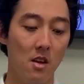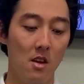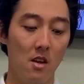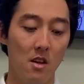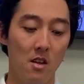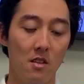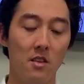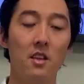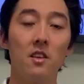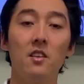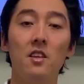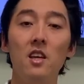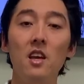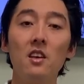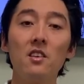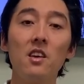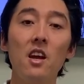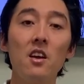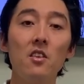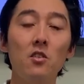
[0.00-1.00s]
The
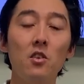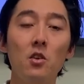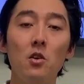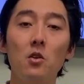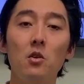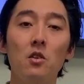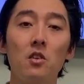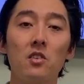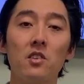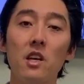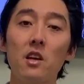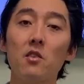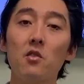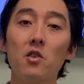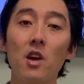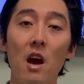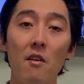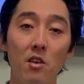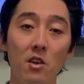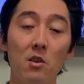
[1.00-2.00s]
TSi2, the center of
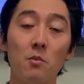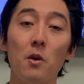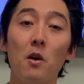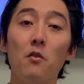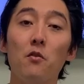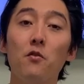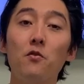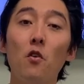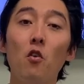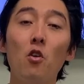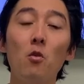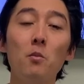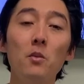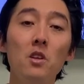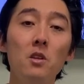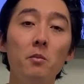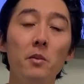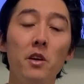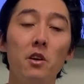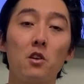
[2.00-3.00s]
gravity is about 4
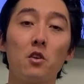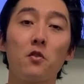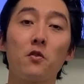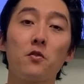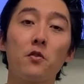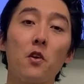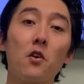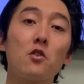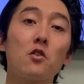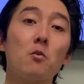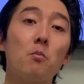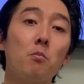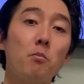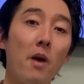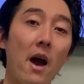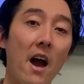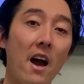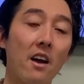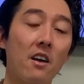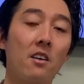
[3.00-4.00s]
millimeters further
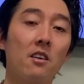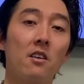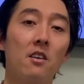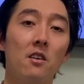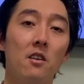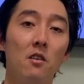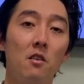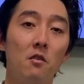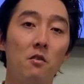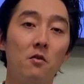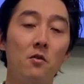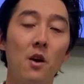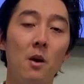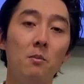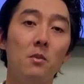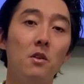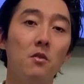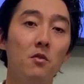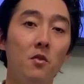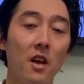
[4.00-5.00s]
back from
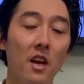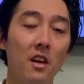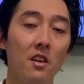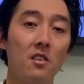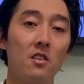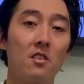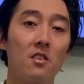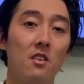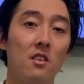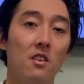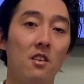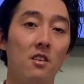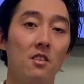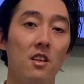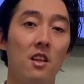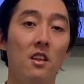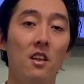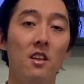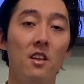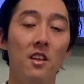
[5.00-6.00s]
the face
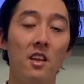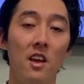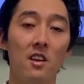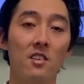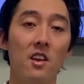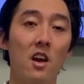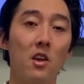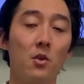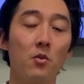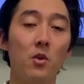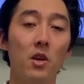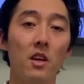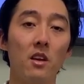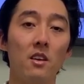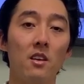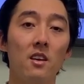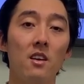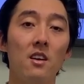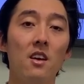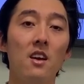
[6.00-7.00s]
than the TSi3.
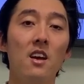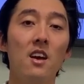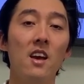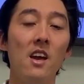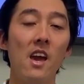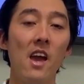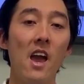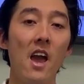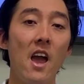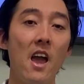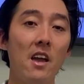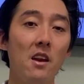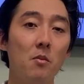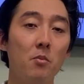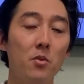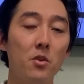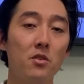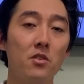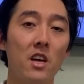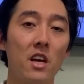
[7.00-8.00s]
And it
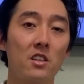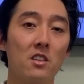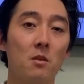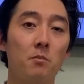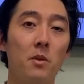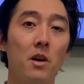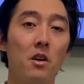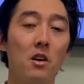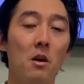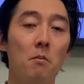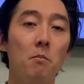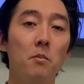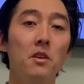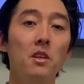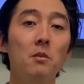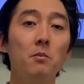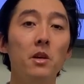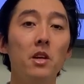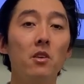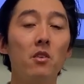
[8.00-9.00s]
projects about 1.5
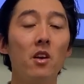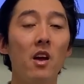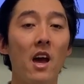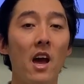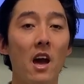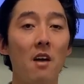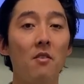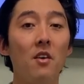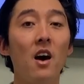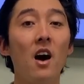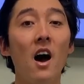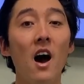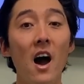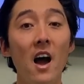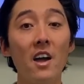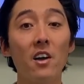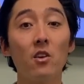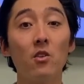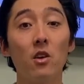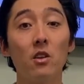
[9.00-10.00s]
millimeters
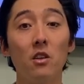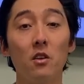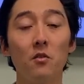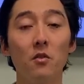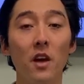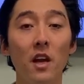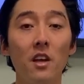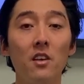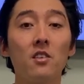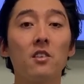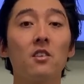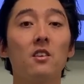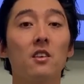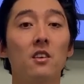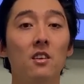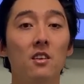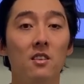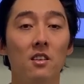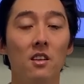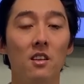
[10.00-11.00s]
higher on the face
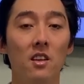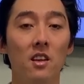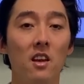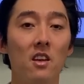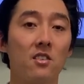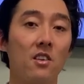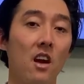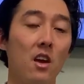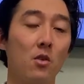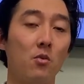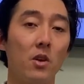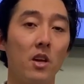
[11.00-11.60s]
than the TSi3,